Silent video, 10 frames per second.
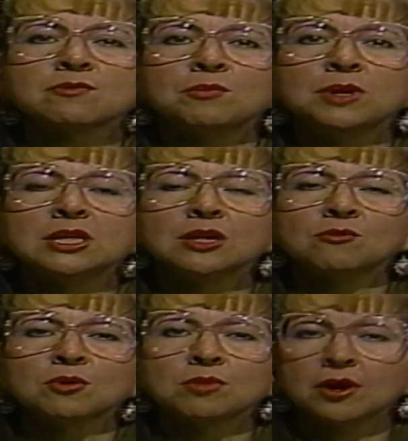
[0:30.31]
from anything
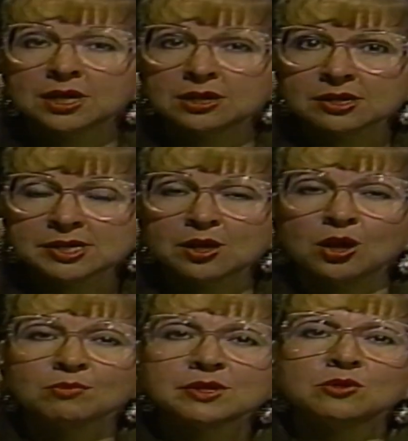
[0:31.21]
from parking lot
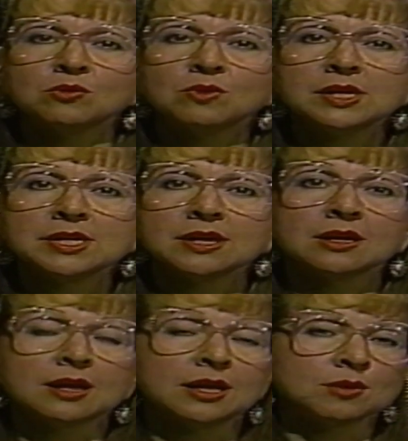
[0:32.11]
slaloms to racing at
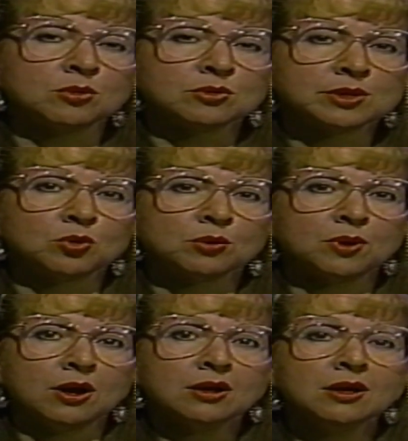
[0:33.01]
Atlantic Motorsport
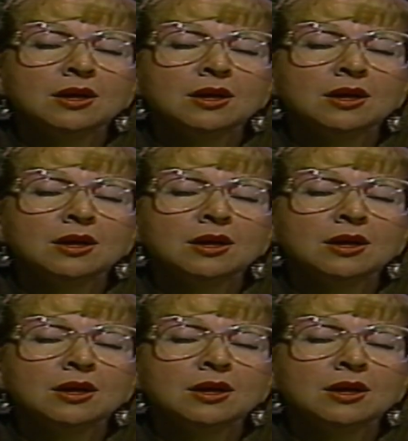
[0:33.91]
Park.